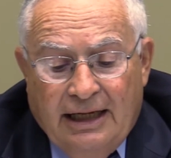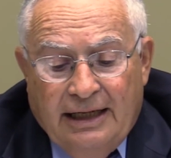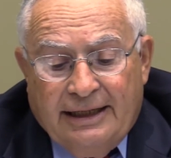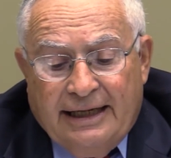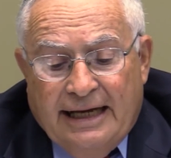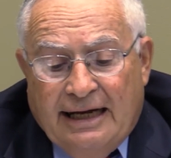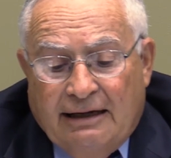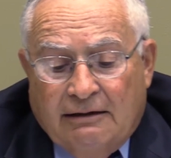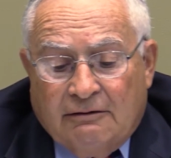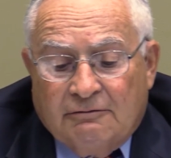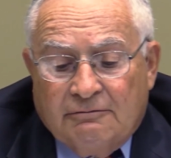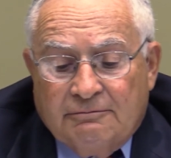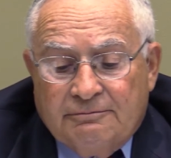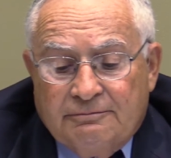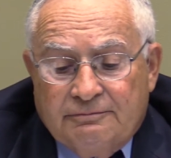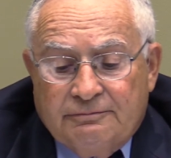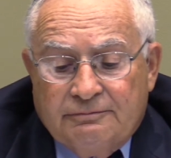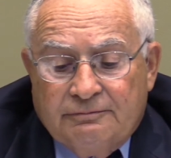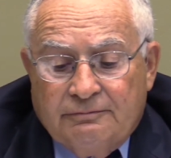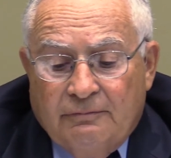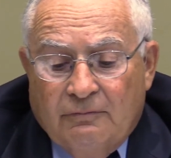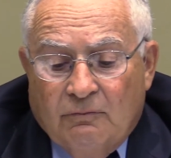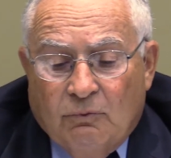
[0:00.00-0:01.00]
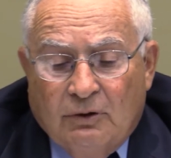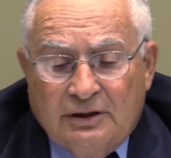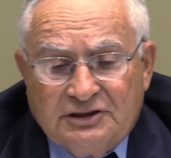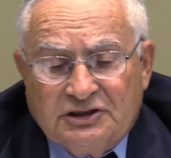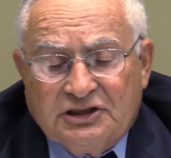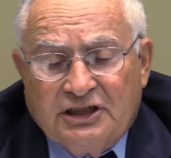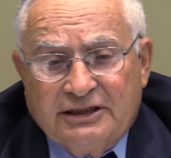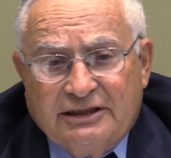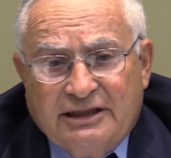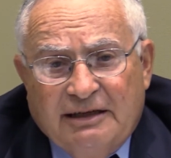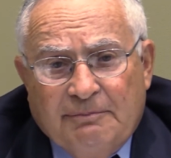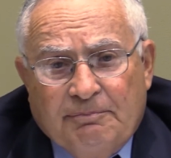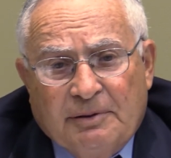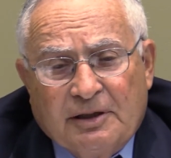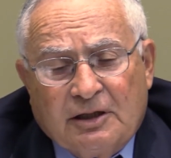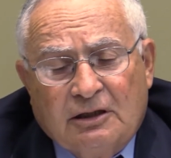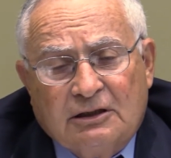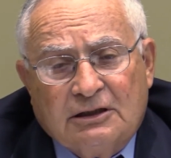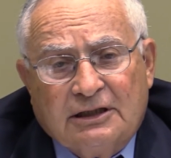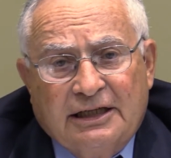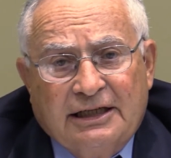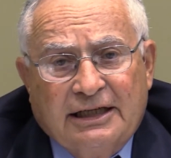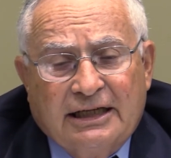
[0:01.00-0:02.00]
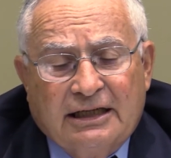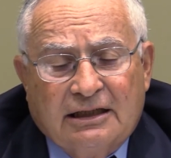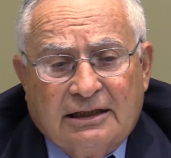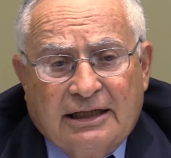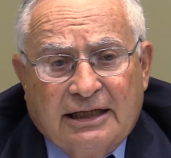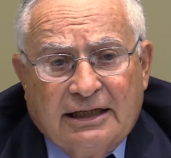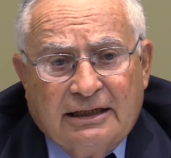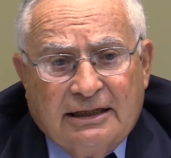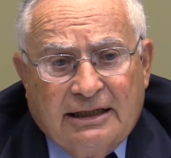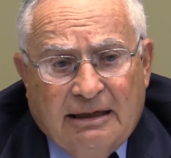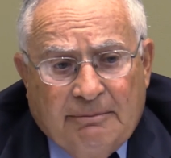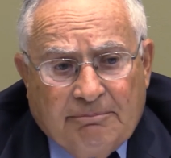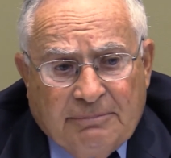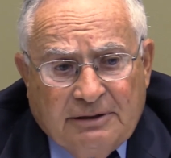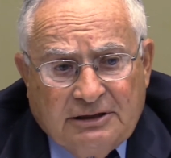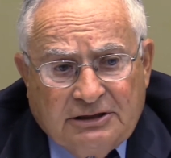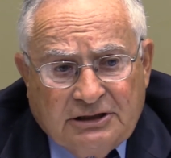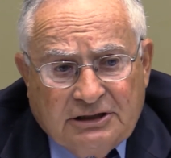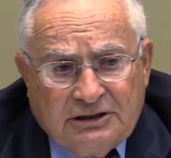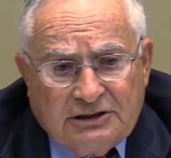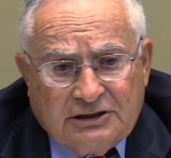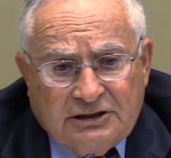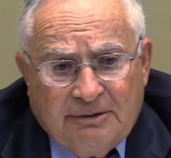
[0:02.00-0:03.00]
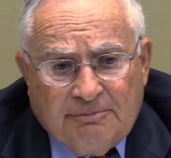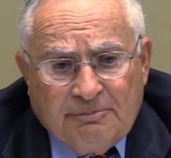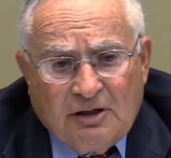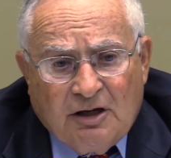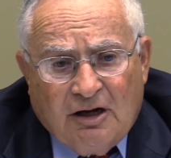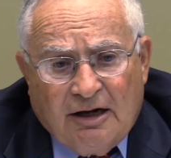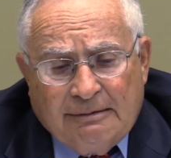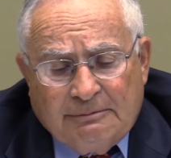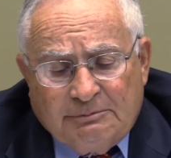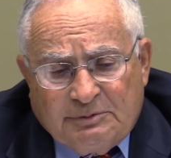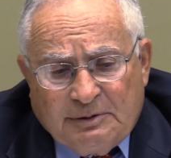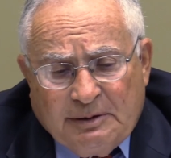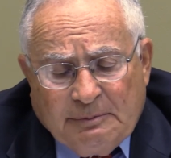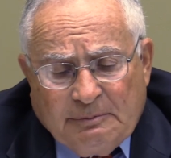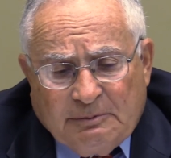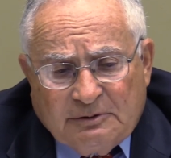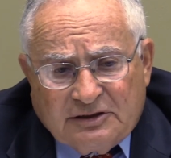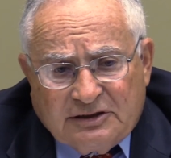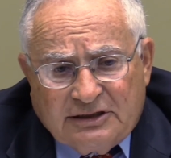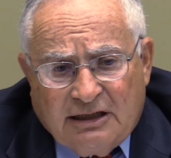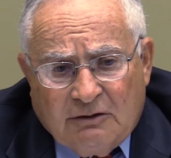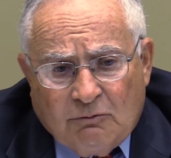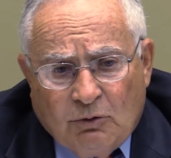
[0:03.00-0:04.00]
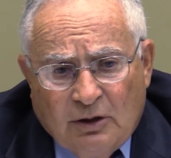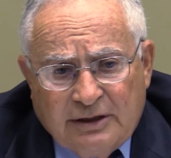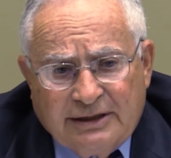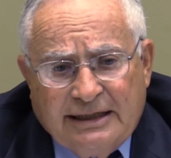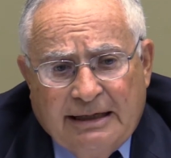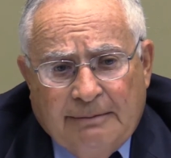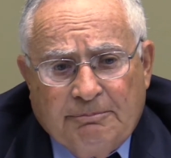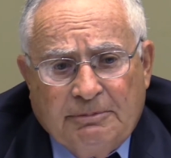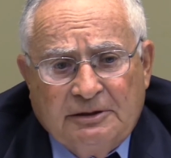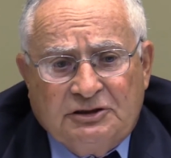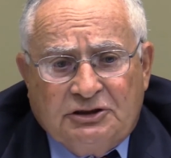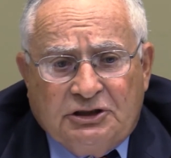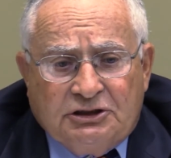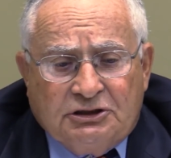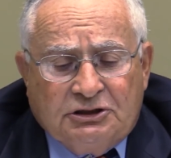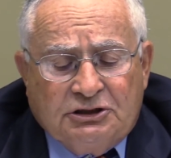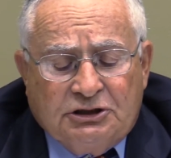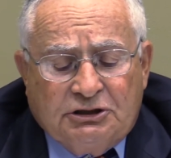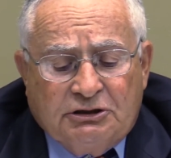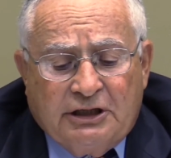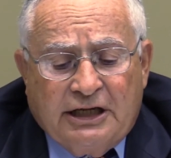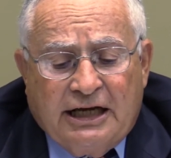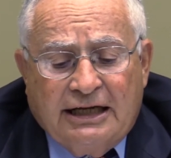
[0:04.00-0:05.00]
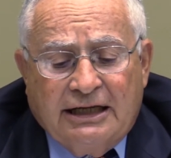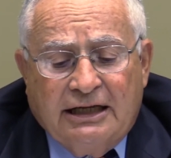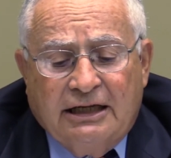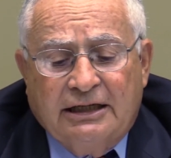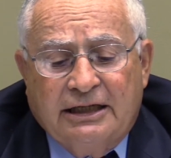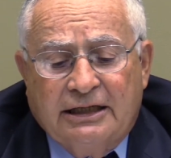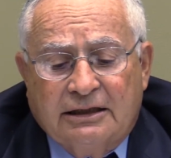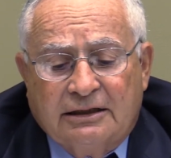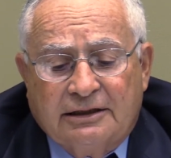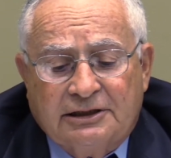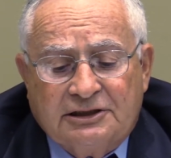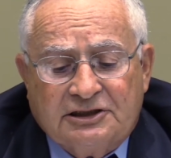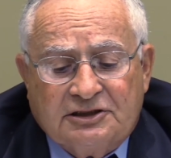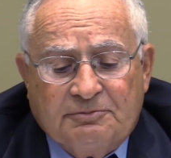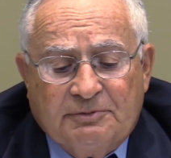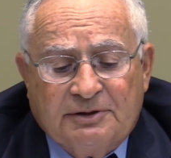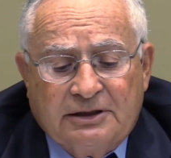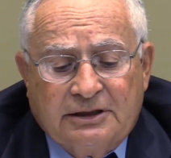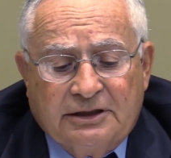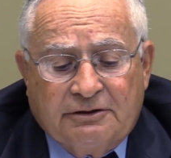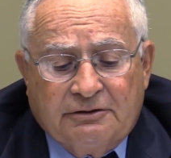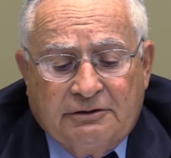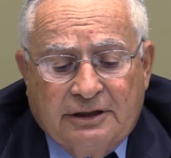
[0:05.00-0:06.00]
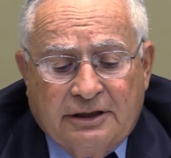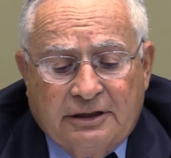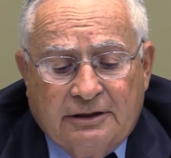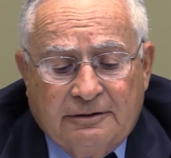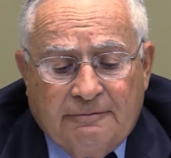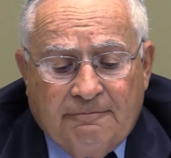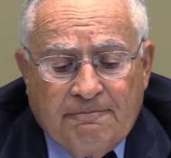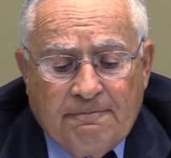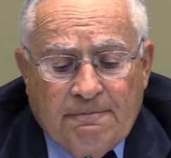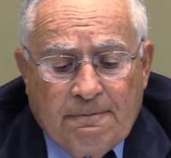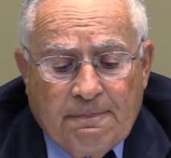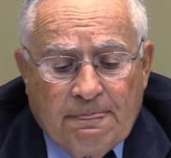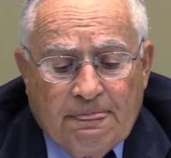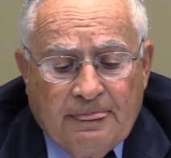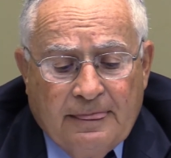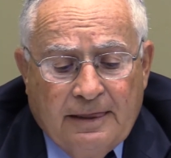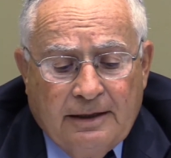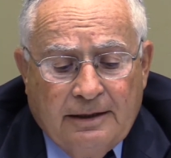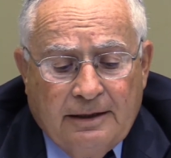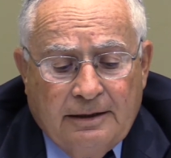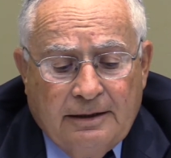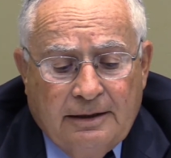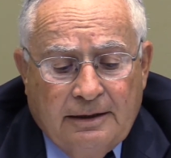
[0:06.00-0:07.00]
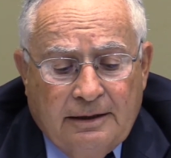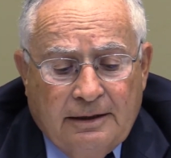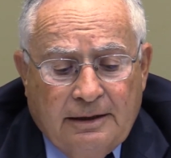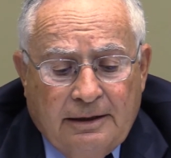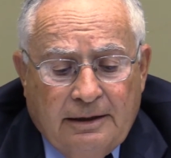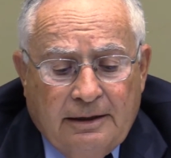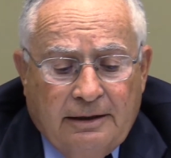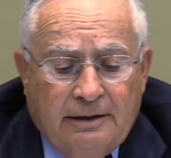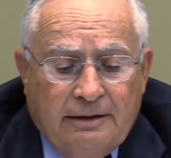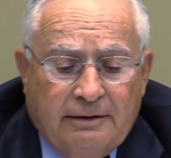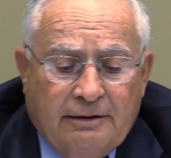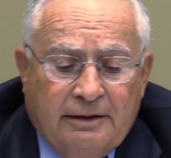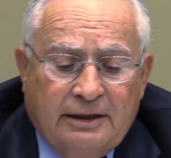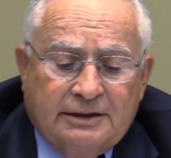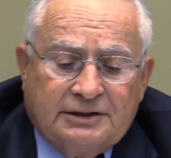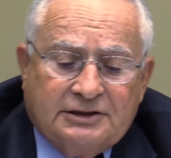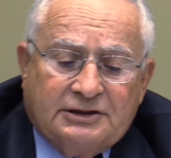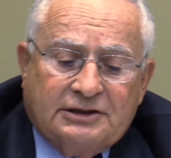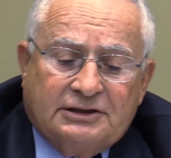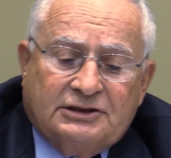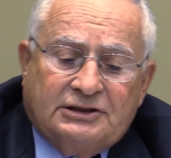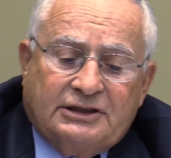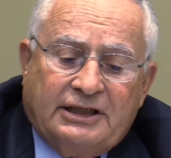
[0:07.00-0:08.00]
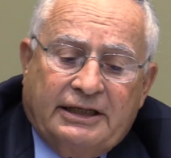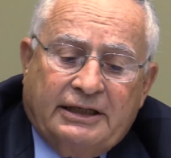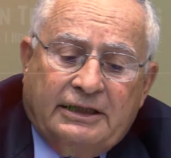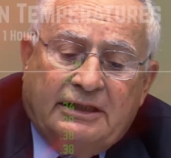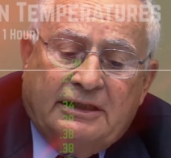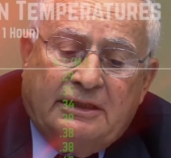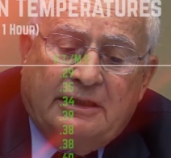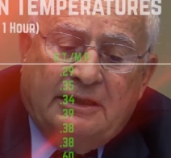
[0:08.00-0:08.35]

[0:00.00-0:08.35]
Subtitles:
Now, what's a typical annealing temperature? Sometimes people say, what temperature should I anneal this material? This is a